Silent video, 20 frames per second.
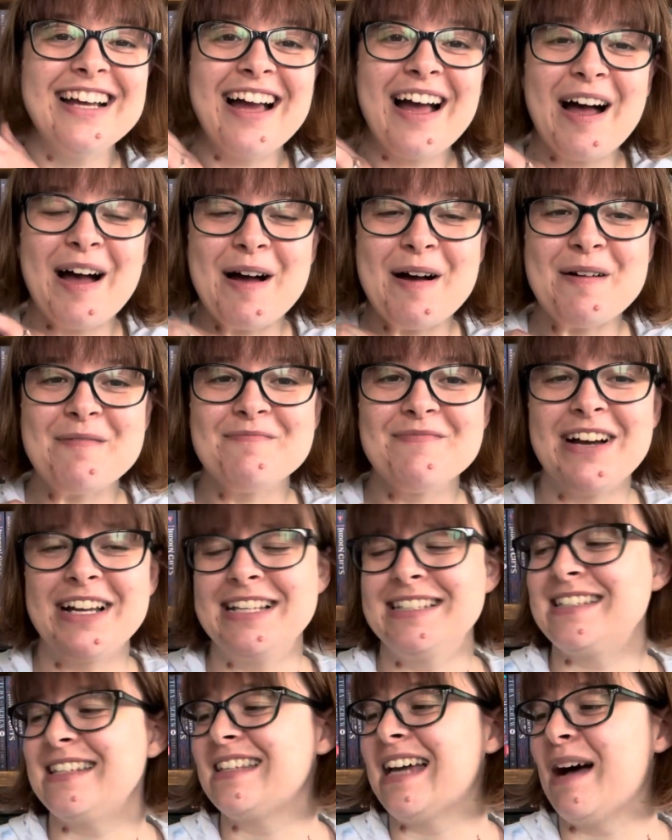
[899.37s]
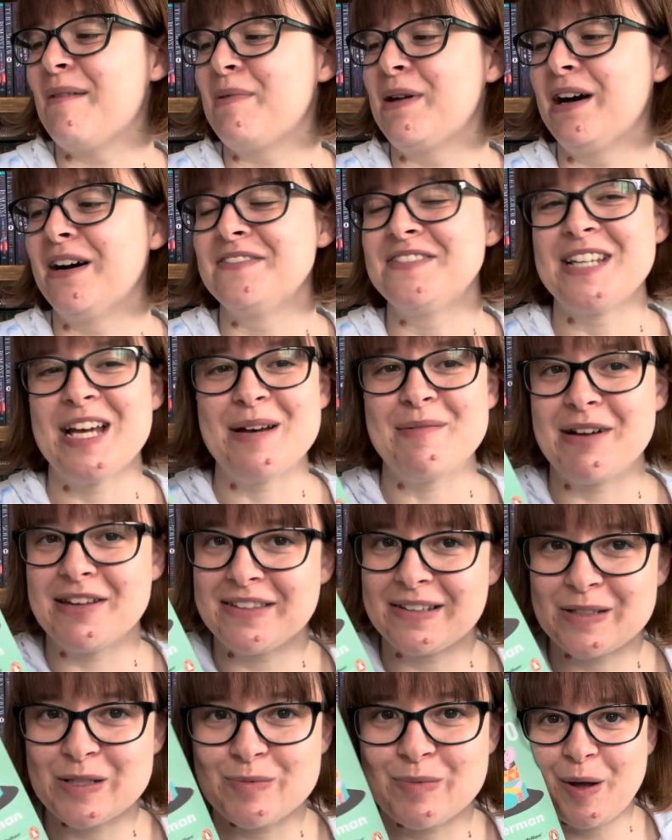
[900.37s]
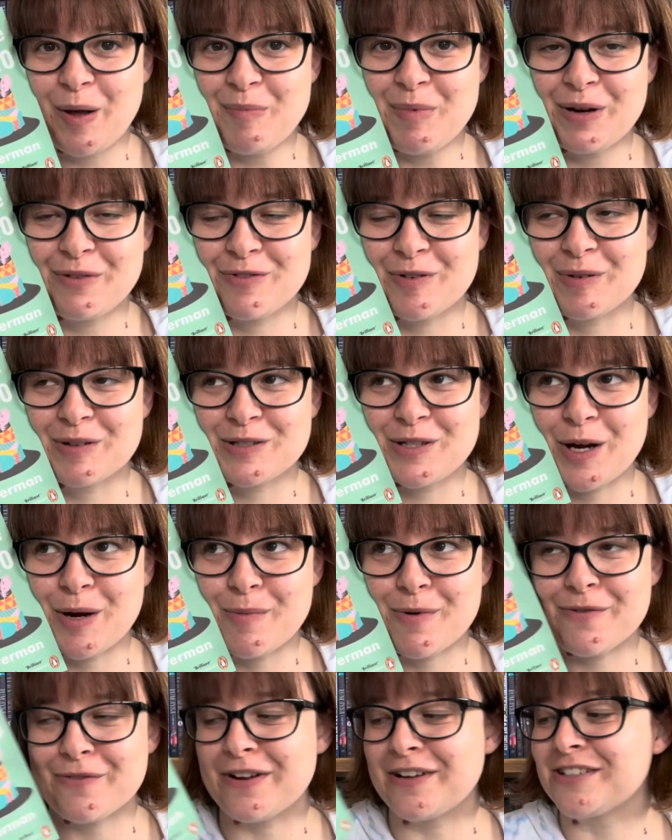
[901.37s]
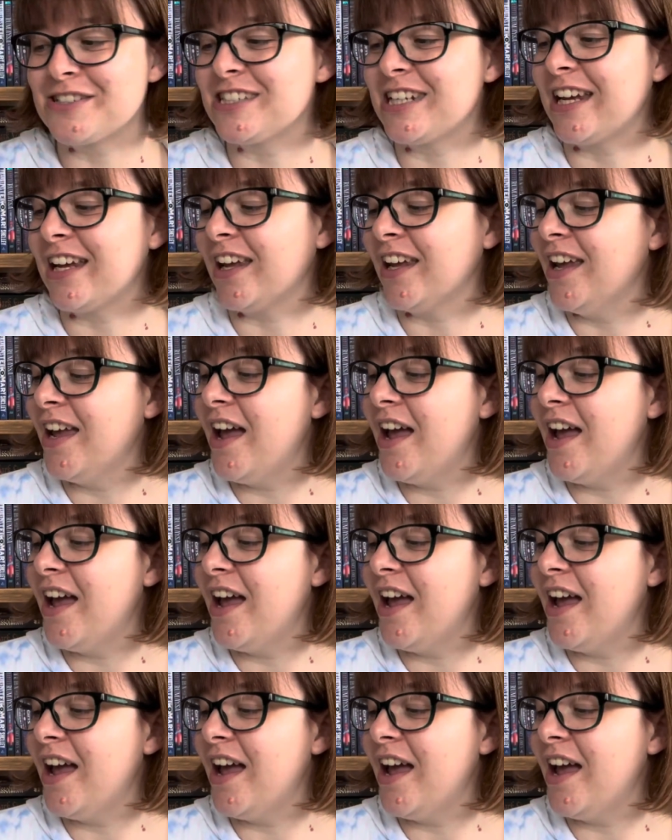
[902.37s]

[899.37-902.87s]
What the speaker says: And it says happy half term. I think this been from October of last year.